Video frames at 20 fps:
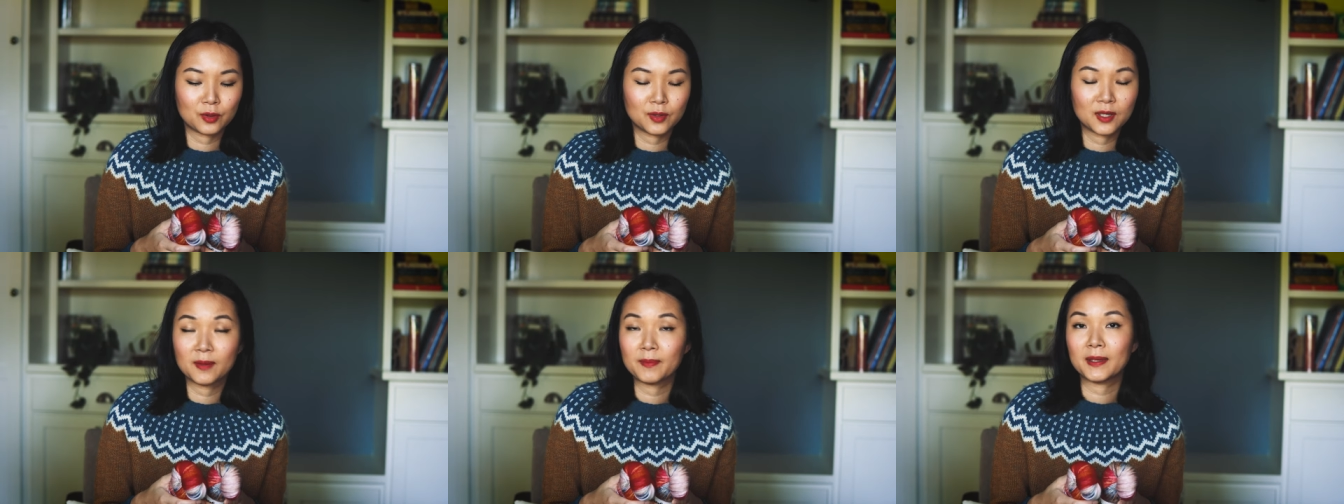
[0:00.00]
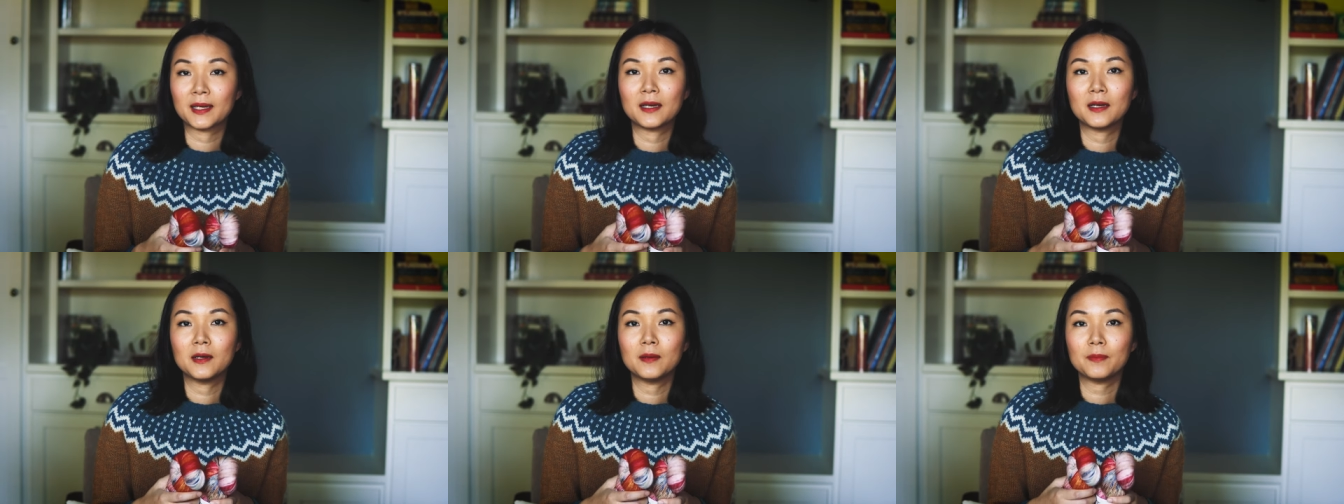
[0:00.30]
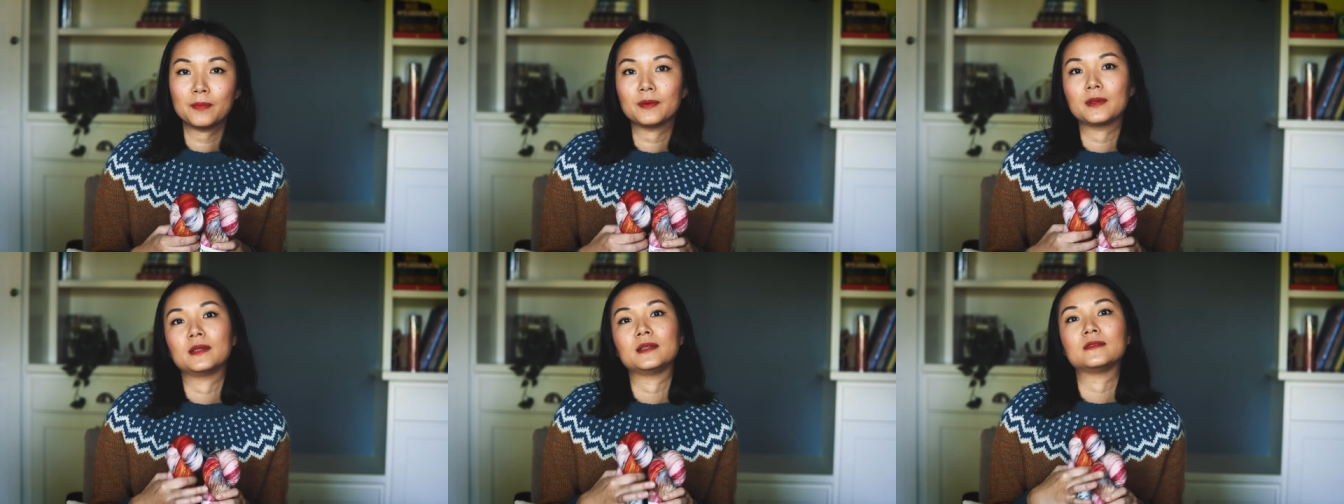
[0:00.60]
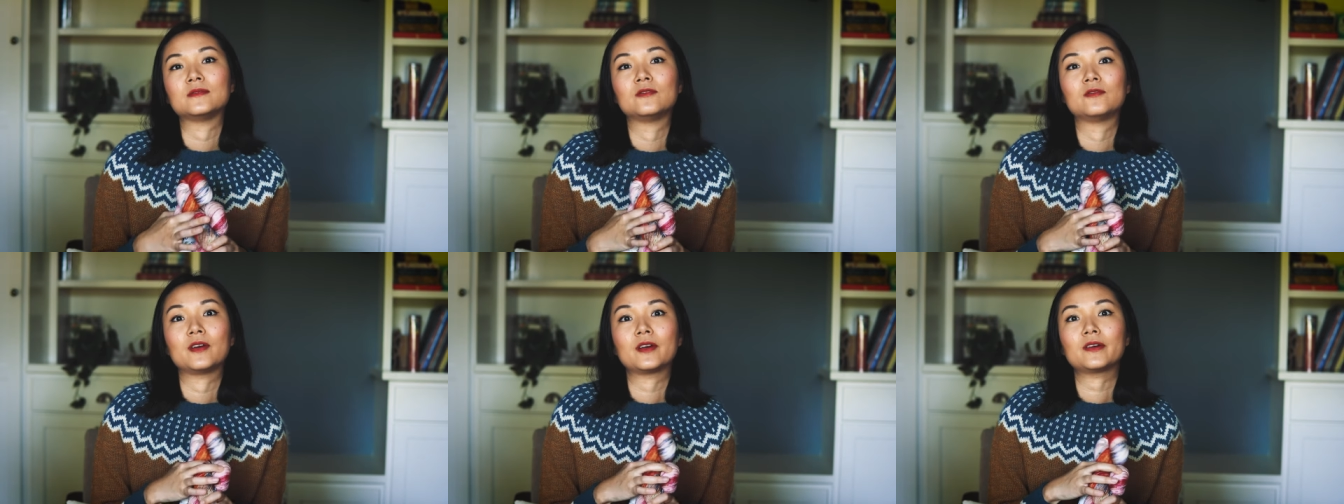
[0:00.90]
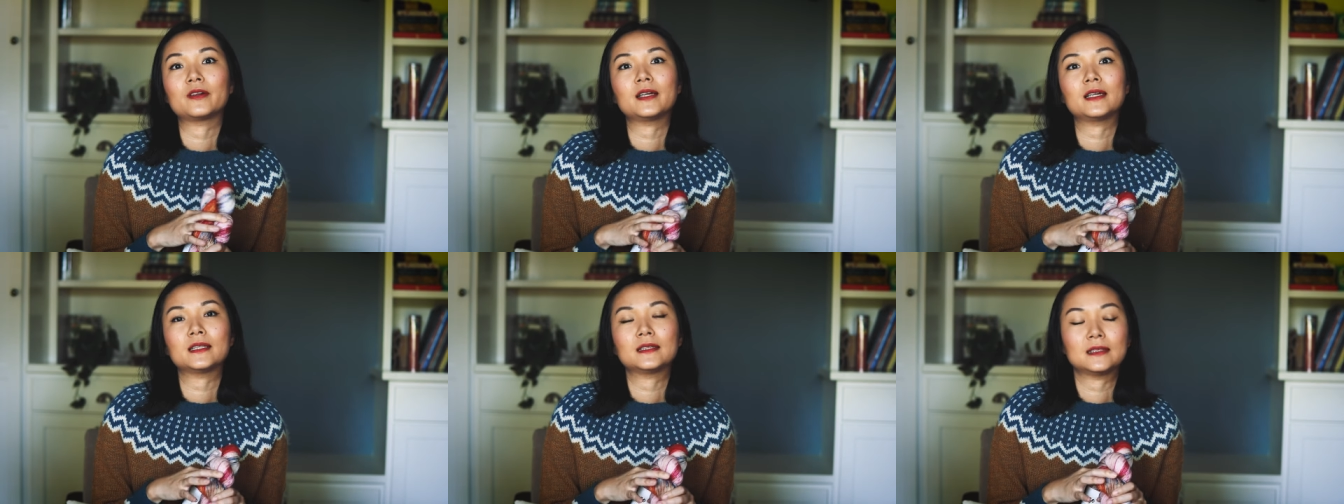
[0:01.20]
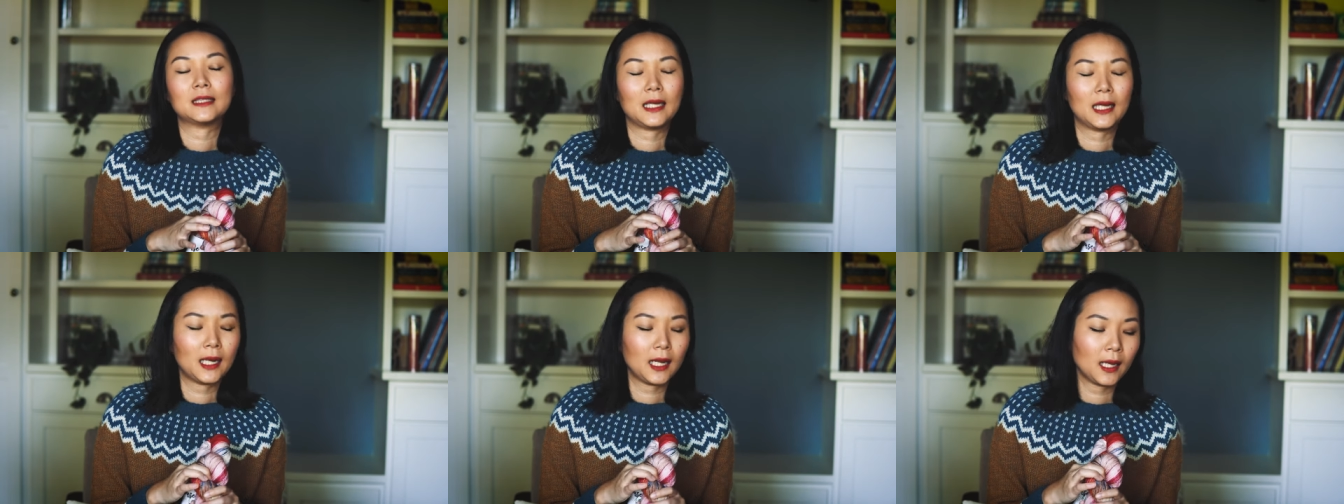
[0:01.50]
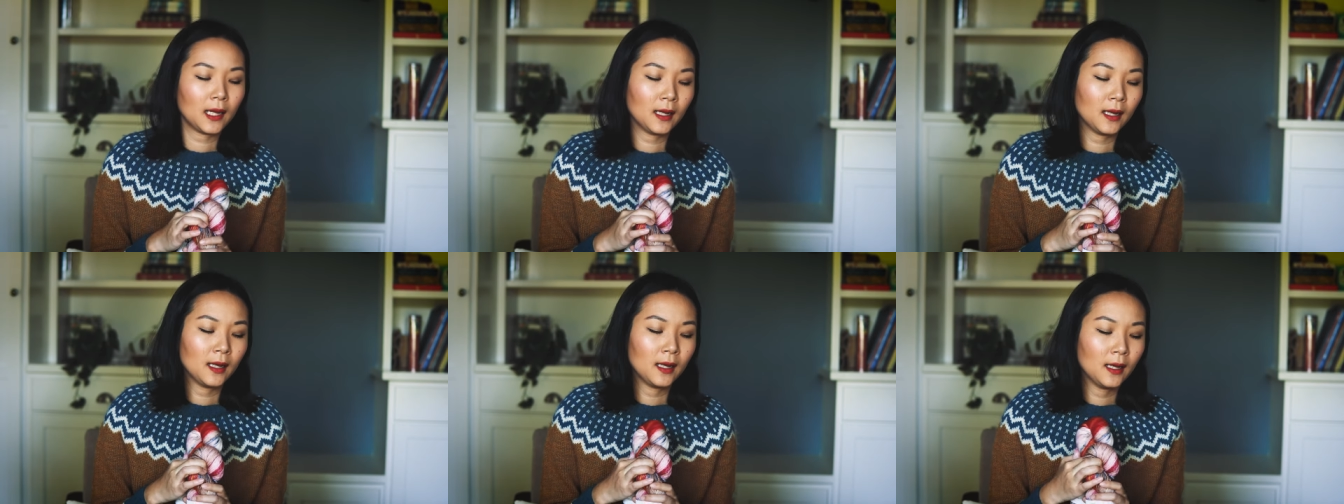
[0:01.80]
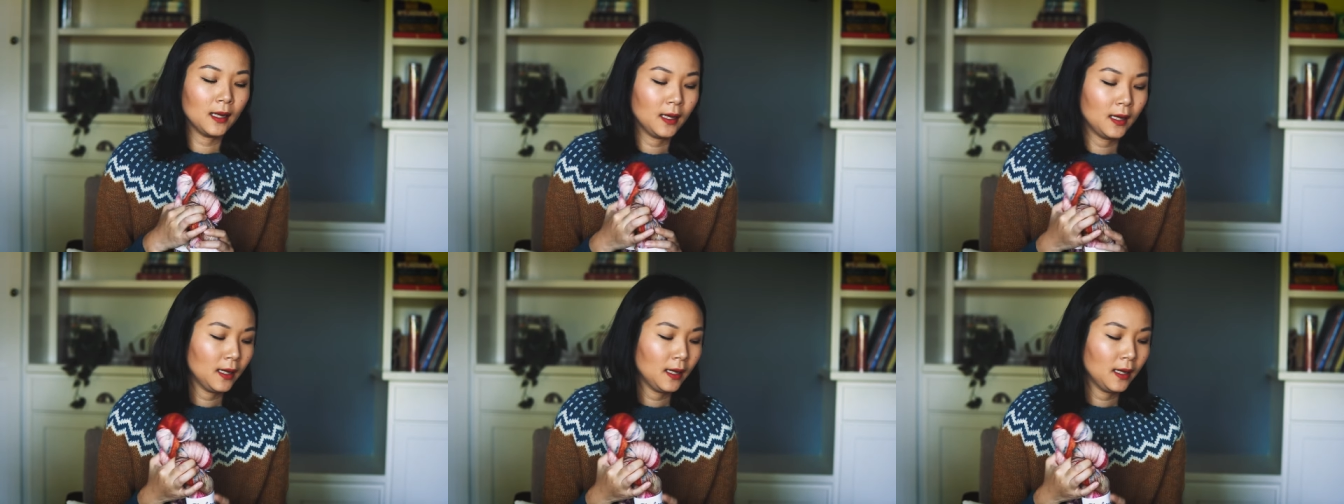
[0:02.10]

you coming up. It's very exciting.